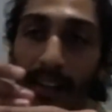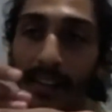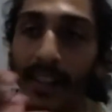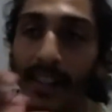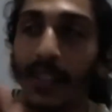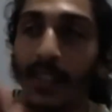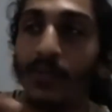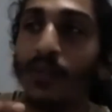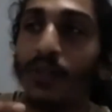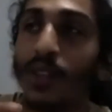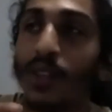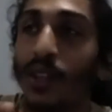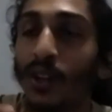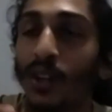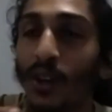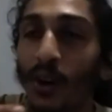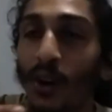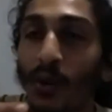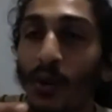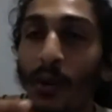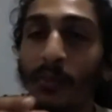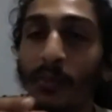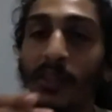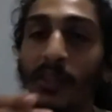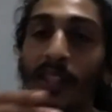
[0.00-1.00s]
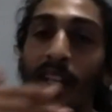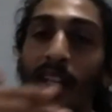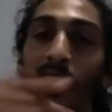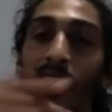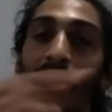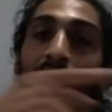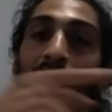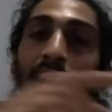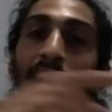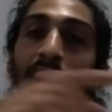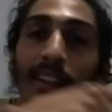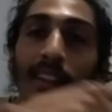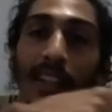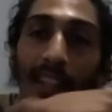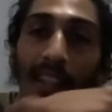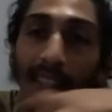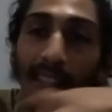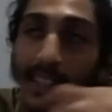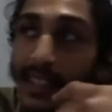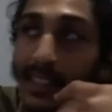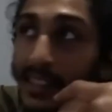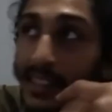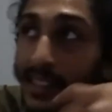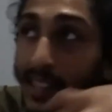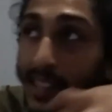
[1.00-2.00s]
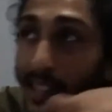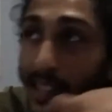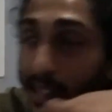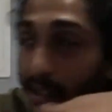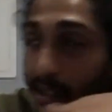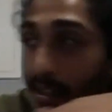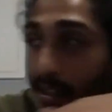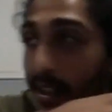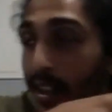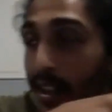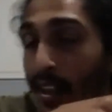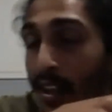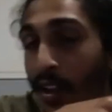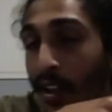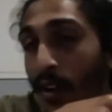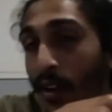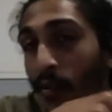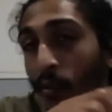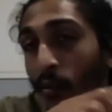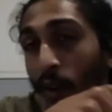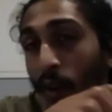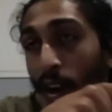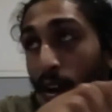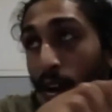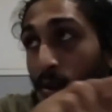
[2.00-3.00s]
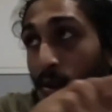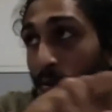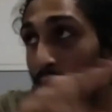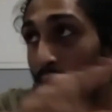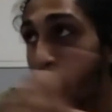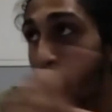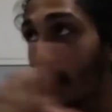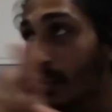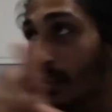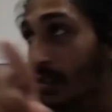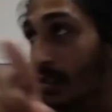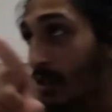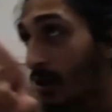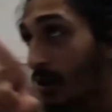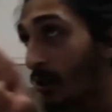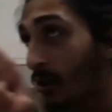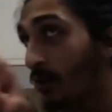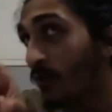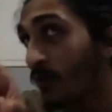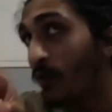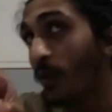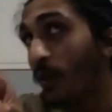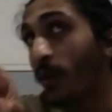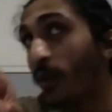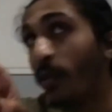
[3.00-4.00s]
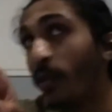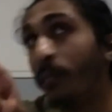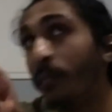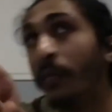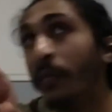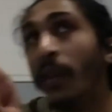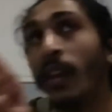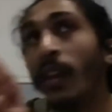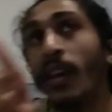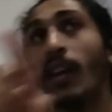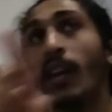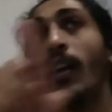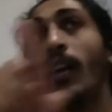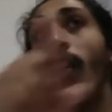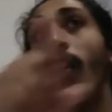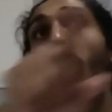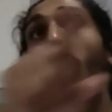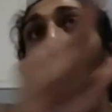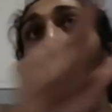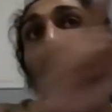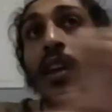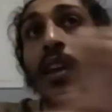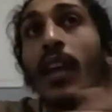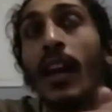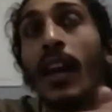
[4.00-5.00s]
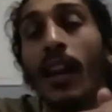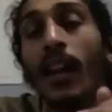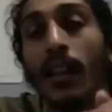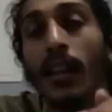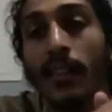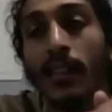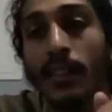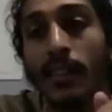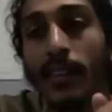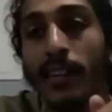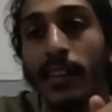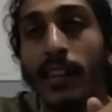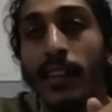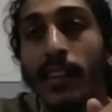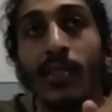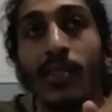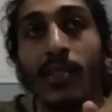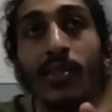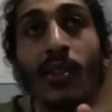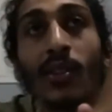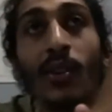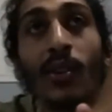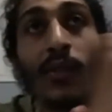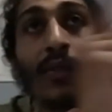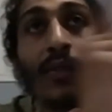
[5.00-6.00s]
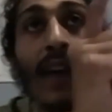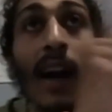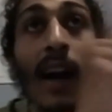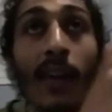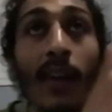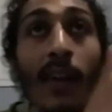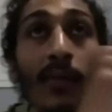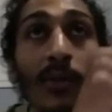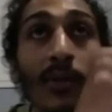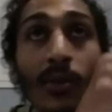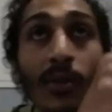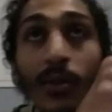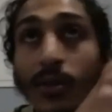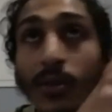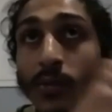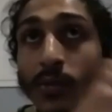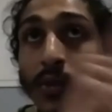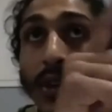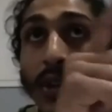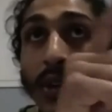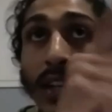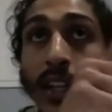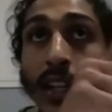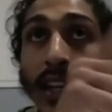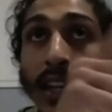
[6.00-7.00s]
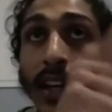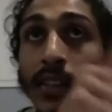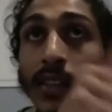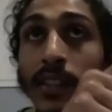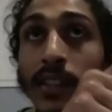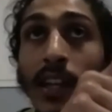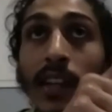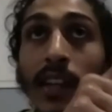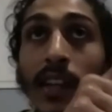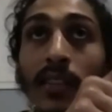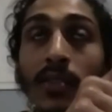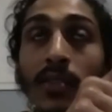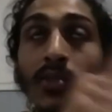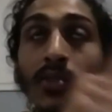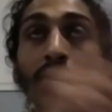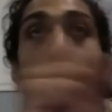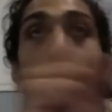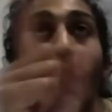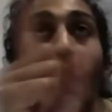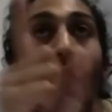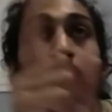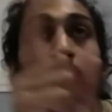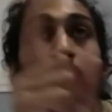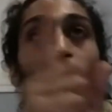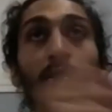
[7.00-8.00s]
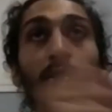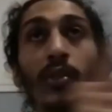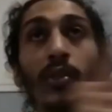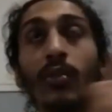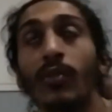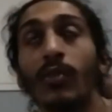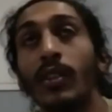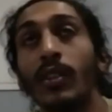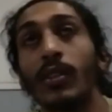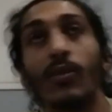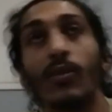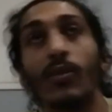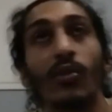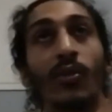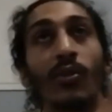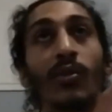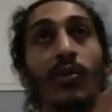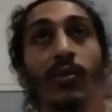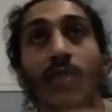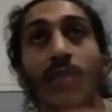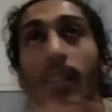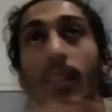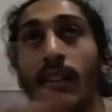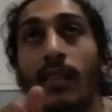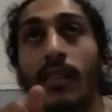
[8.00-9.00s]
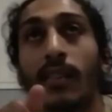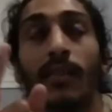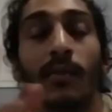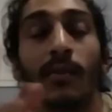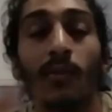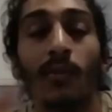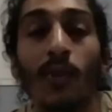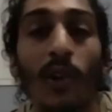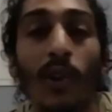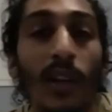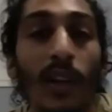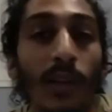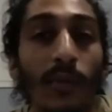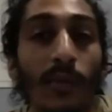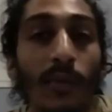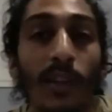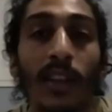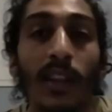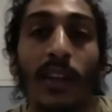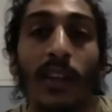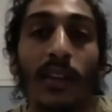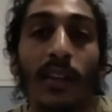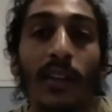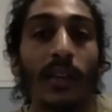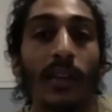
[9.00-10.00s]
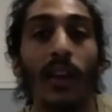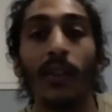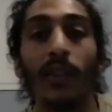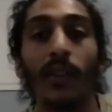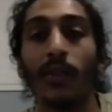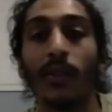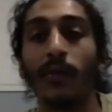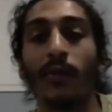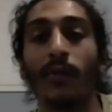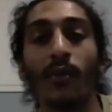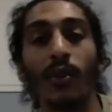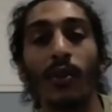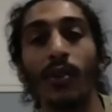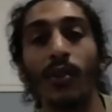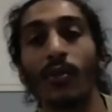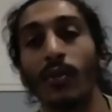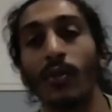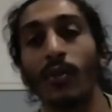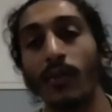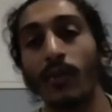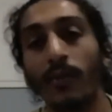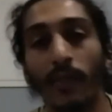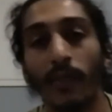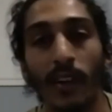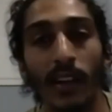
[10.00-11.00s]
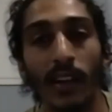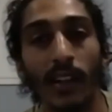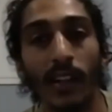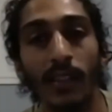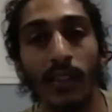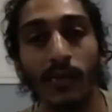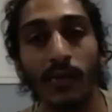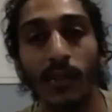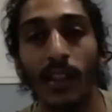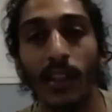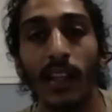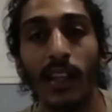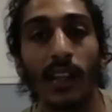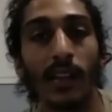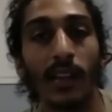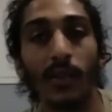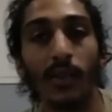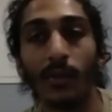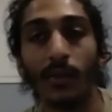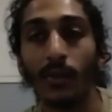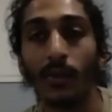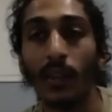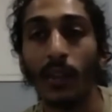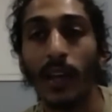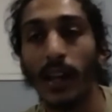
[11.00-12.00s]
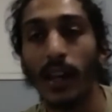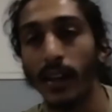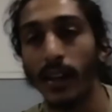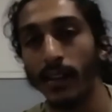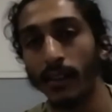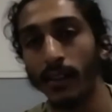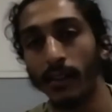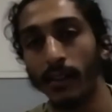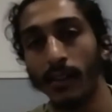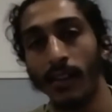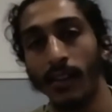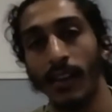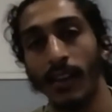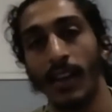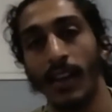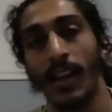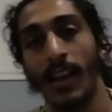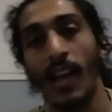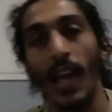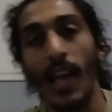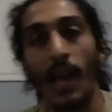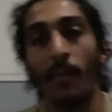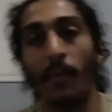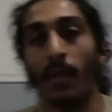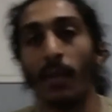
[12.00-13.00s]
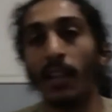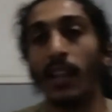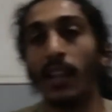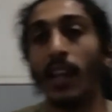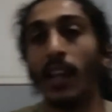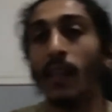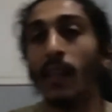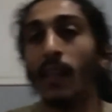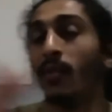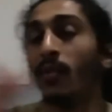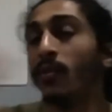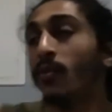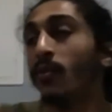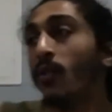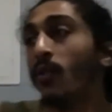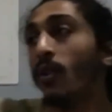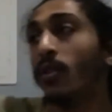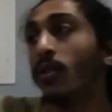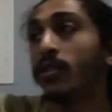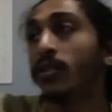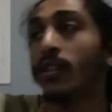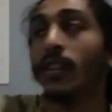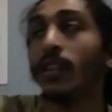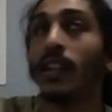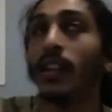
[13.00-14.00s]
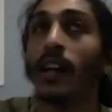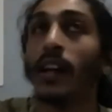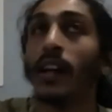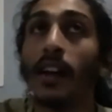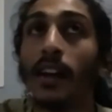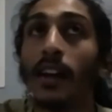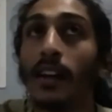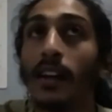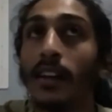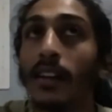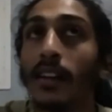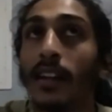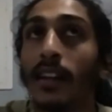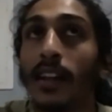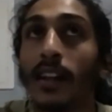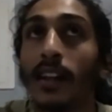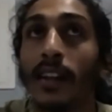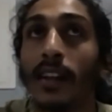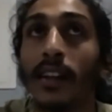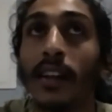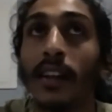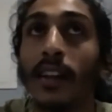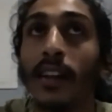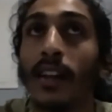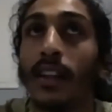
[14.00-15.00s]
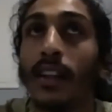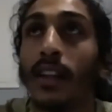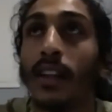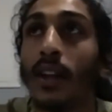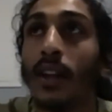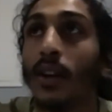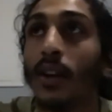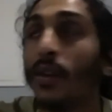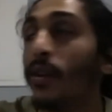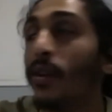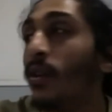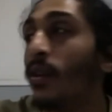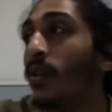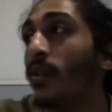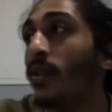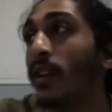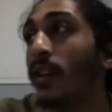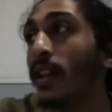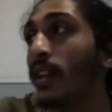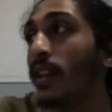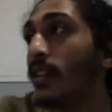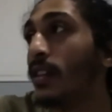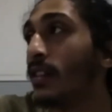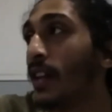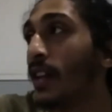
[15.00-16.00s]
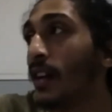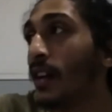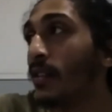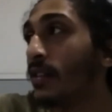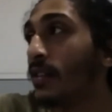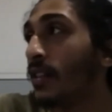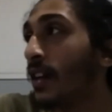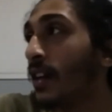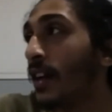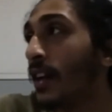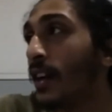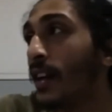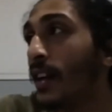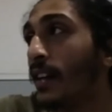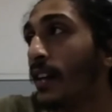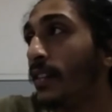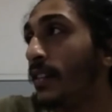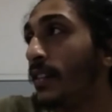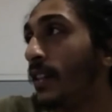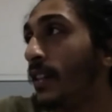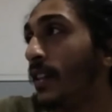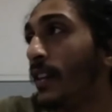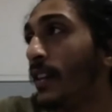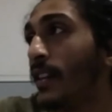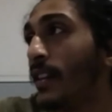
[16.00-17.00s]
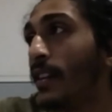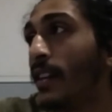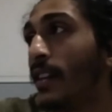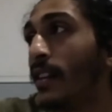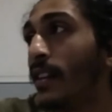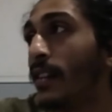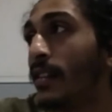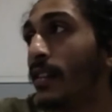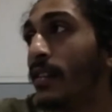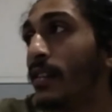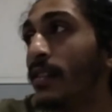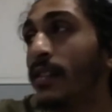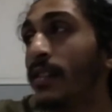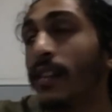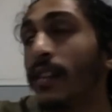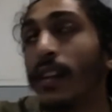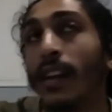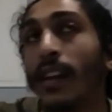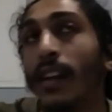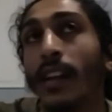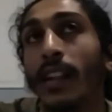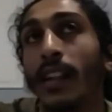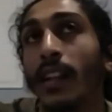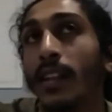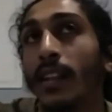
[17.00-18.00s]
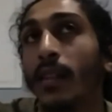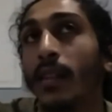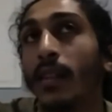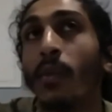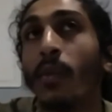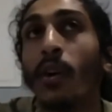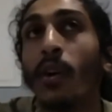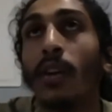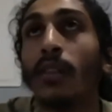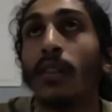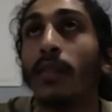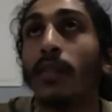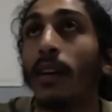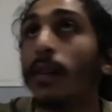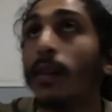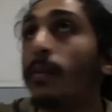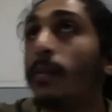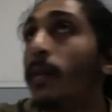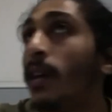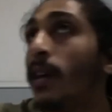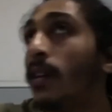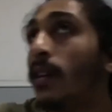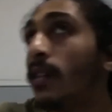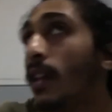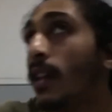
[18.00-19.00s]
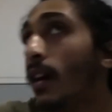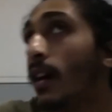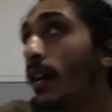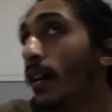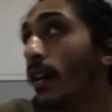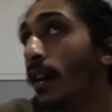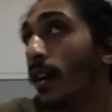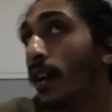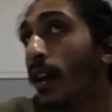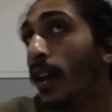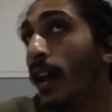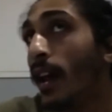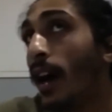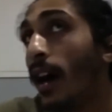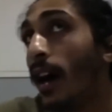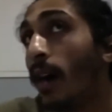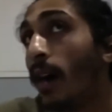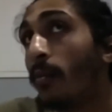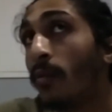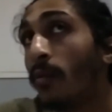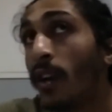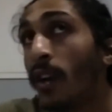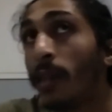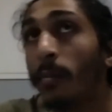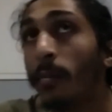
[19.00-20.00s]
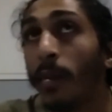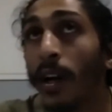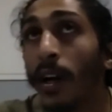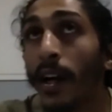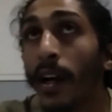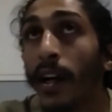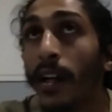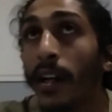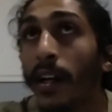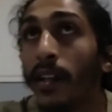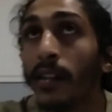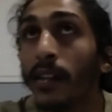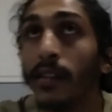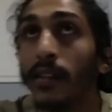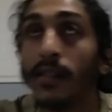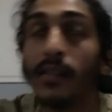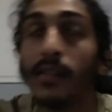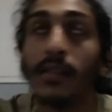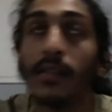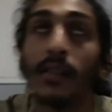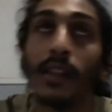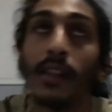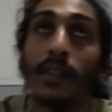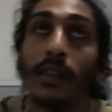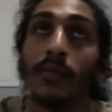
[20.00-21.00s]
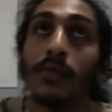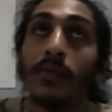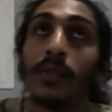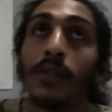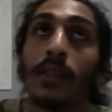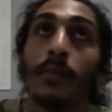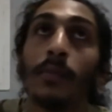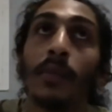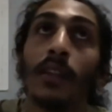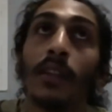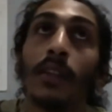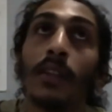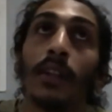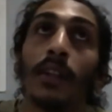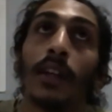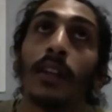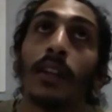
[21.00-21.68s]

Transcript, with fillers: You can go up to the line, like and see right where it turns from oh yeah, there's little five year olds walking outside the school, or three year olds like walking with their other four year old friends where they can do that. Yeah. And when you cross the line, like there are no kids outside. Like there's like the part of Elmont that I'm right by is it used to be like